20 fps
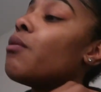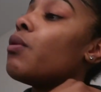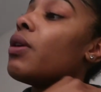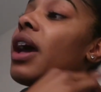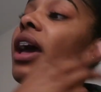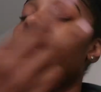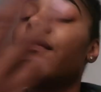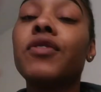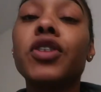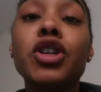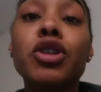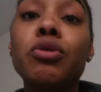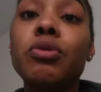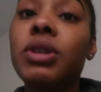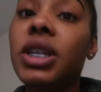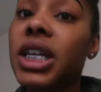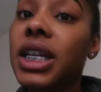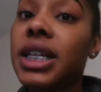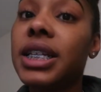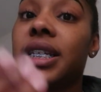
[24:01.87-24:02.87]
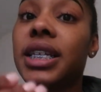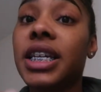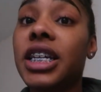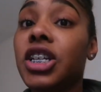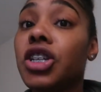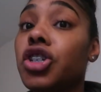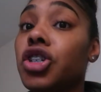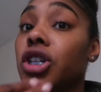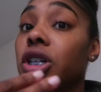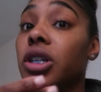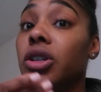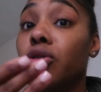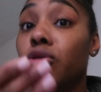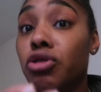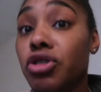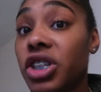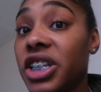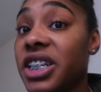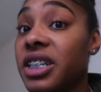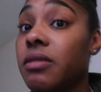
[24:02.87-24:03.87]
whatever you need to get your
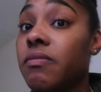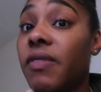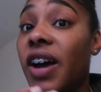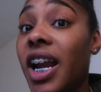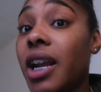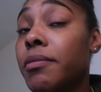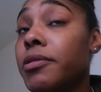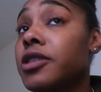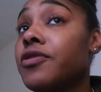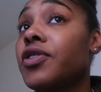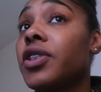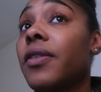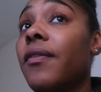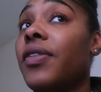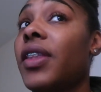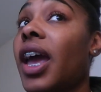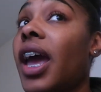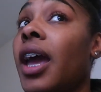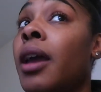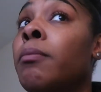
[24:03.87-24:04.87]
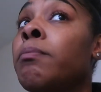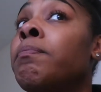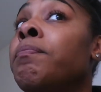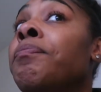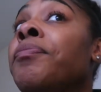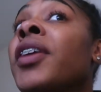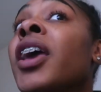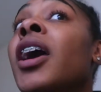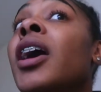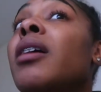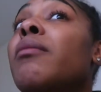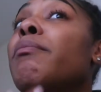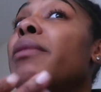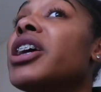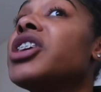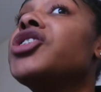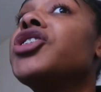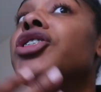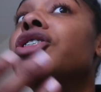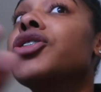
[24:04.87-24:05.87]
nutrients and vitamins for the day.
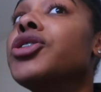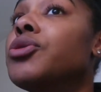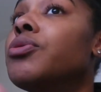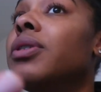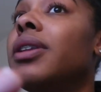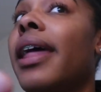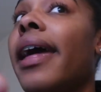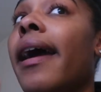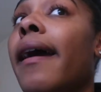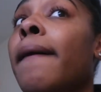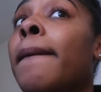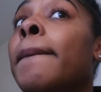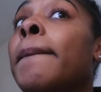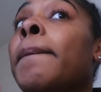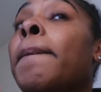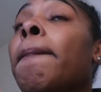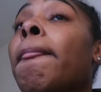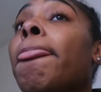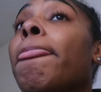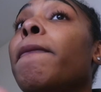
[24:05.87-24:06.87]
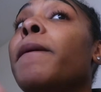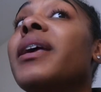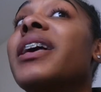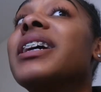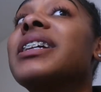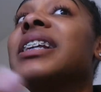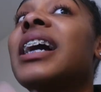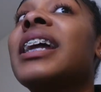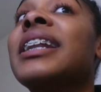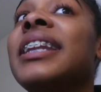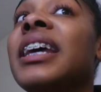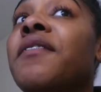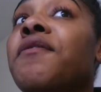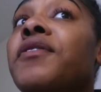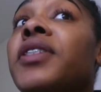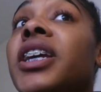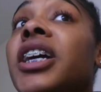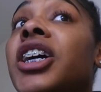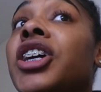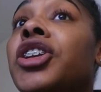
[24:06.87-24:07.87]
Make sure you're doing that, because I
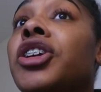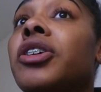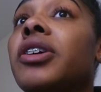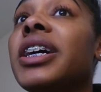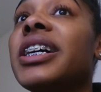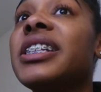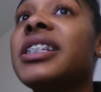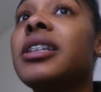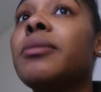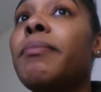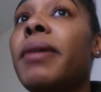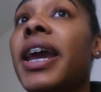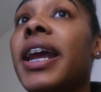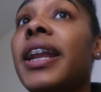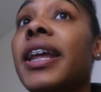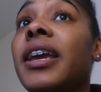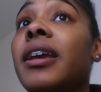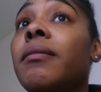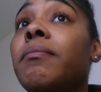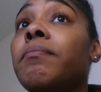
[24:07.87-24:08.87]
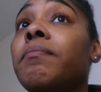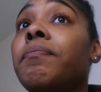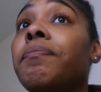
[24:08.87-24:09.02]
definitely underestimated,